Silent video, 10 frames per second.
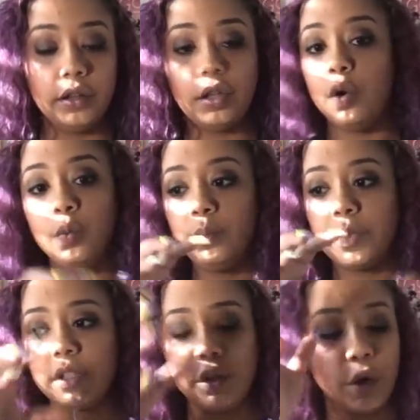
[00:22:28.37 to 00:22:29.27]

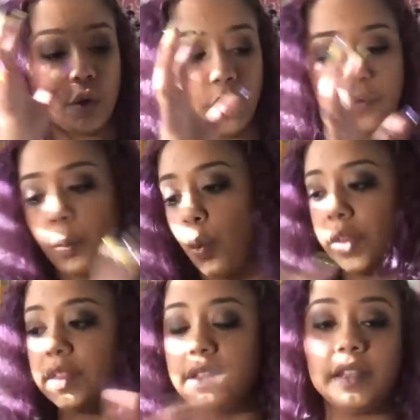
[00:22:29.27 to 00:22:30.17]
Don't, you know, go from
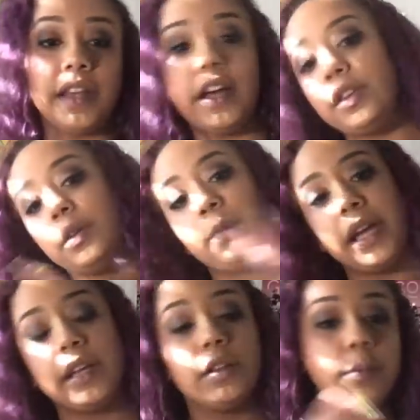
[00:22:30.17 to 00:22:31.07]
one thing to the other and
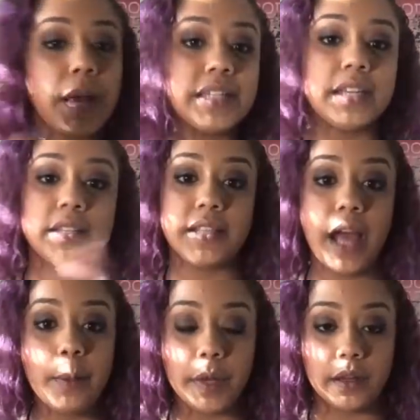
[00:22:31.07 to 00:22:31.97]
make it look messy and
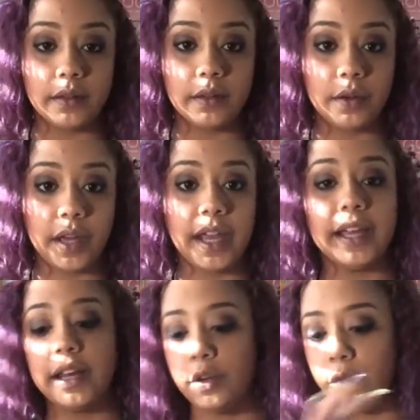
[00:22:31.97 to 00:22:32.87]
sloppy, okay?
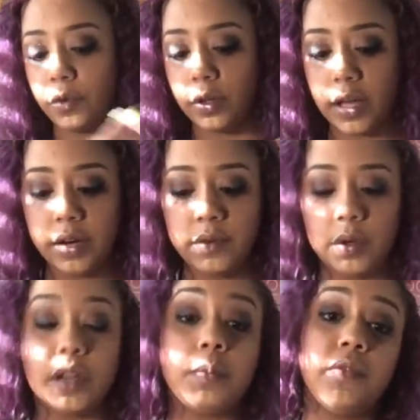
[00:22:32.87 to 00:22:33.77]
And I know for a lot of you,
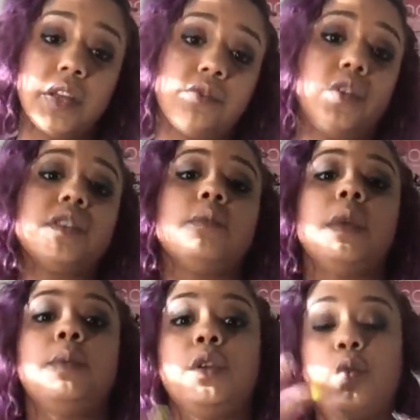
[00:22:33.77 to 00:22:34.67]
it could be vice versa.
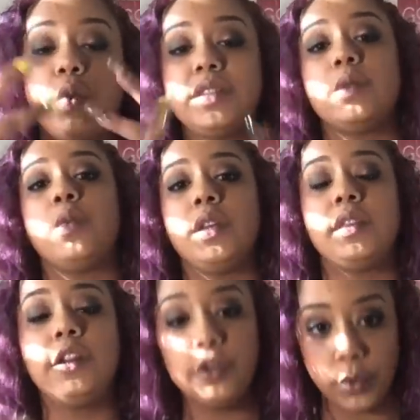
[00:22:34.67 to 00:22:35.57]
Maybe you're with someone and
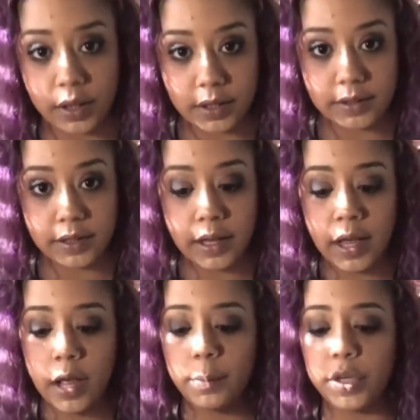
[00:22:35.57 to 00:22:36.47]
they're doing this.
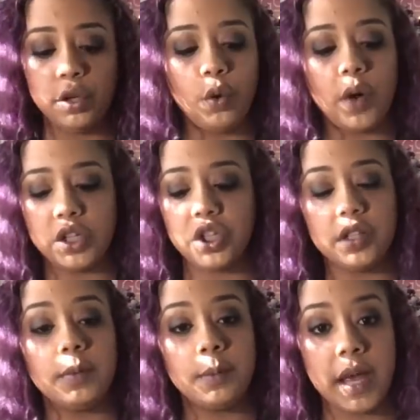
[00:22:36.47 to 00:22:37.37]
But you don't want shit
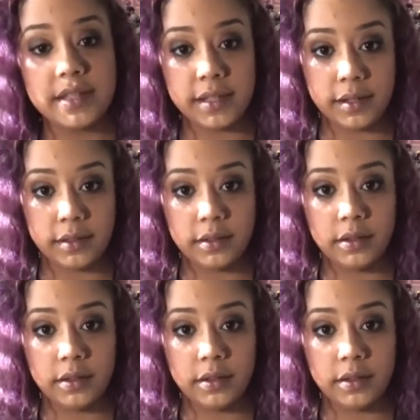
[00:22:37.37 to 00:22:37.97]
to be messy.